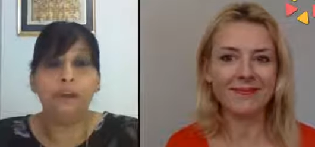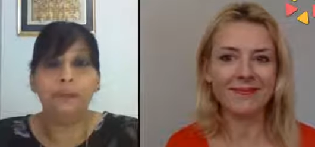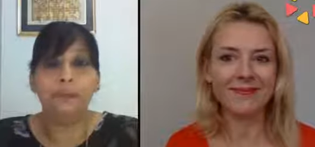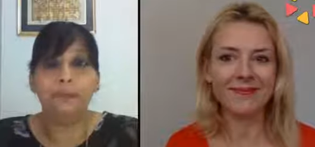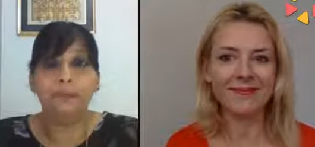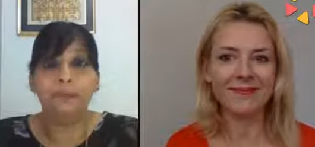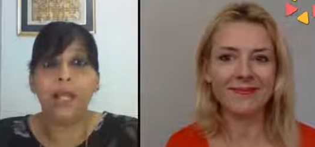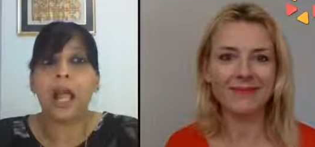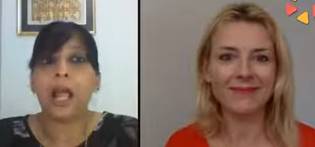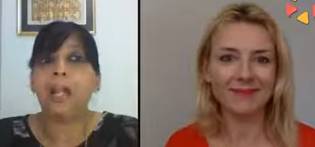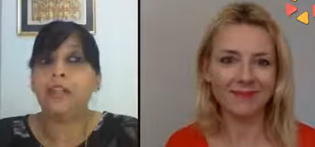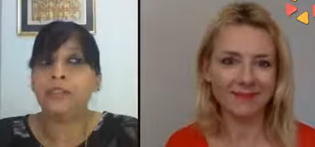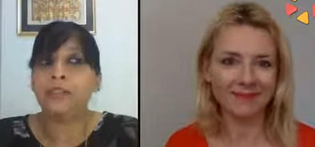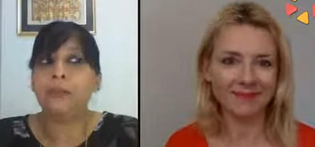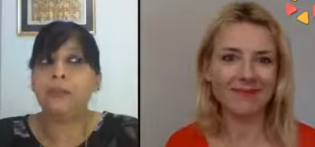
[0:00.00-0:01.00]
Speaker 1: mm.
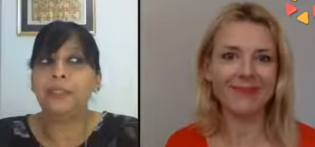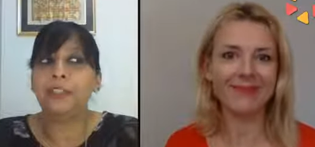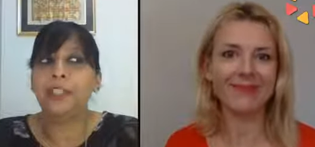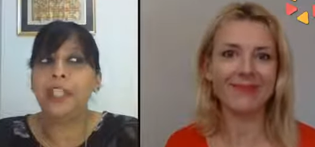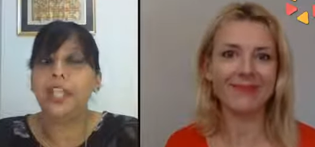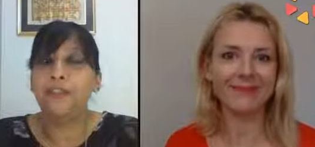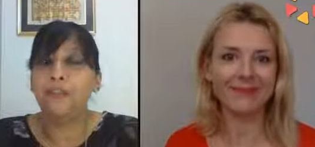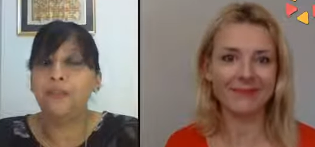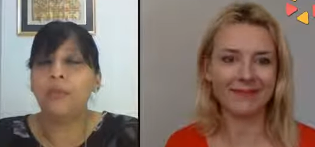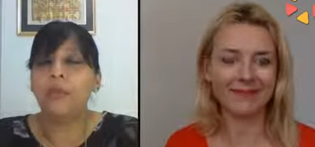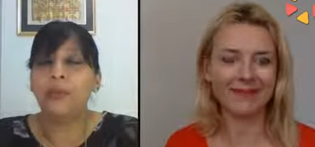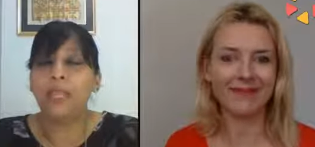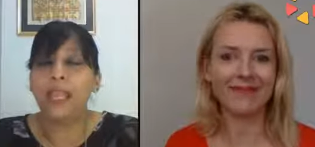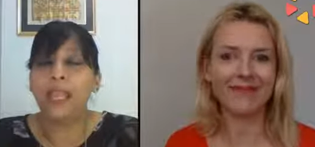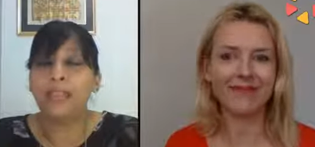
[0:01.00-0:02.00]
ultimately mm. everybody
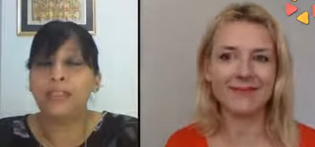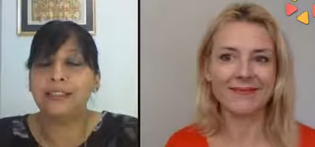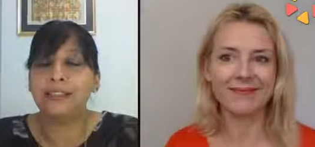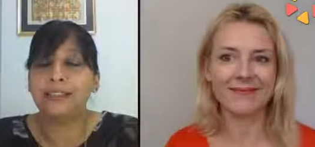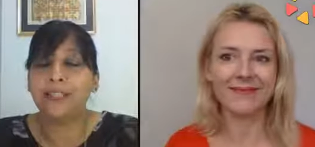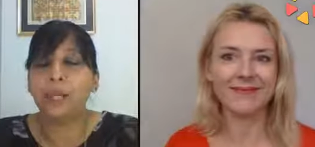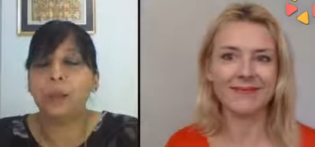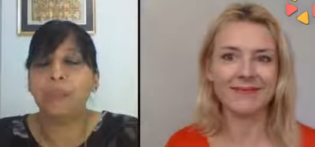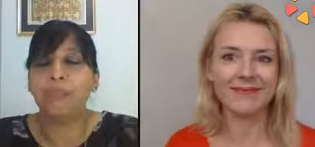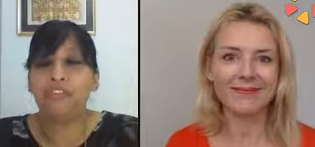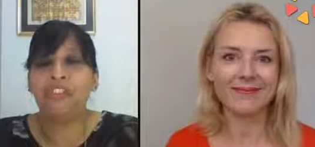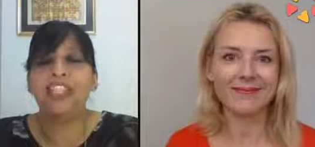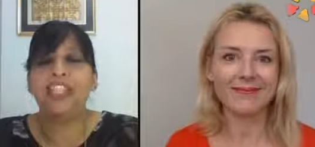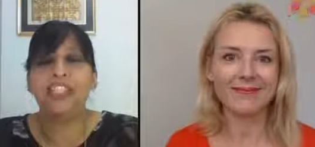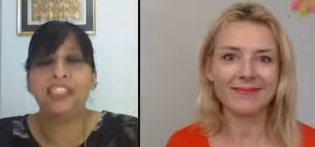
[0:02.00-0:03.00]
has the same
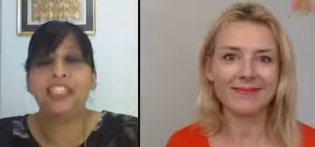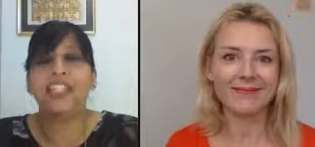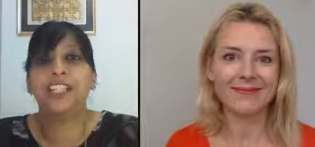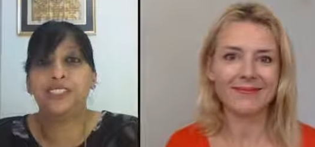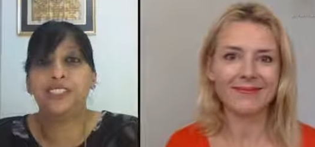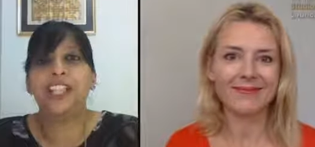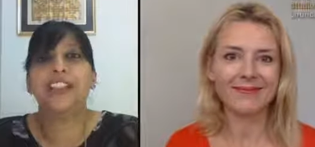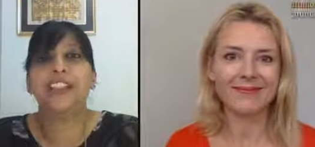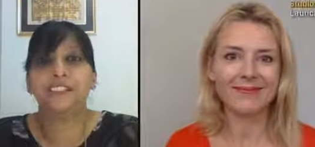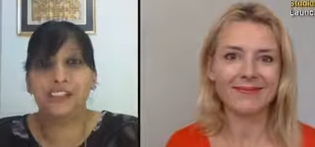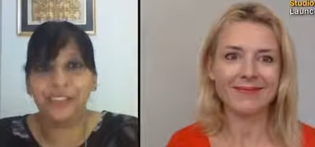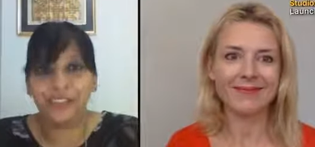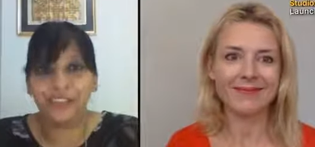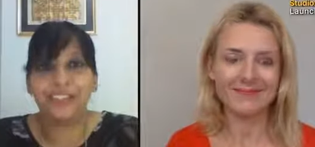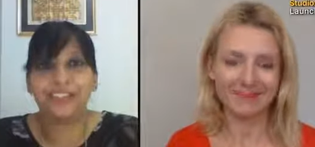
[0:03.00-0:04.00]
fears and
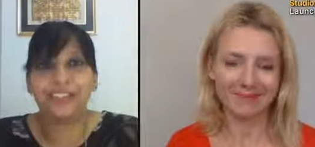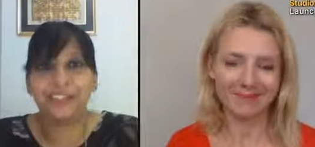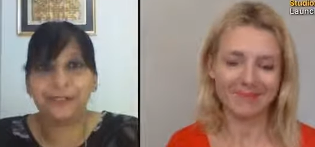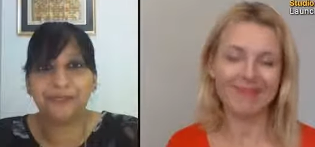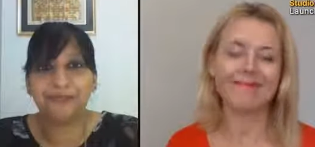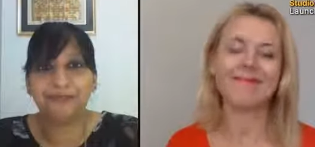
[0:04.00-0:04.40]
challenges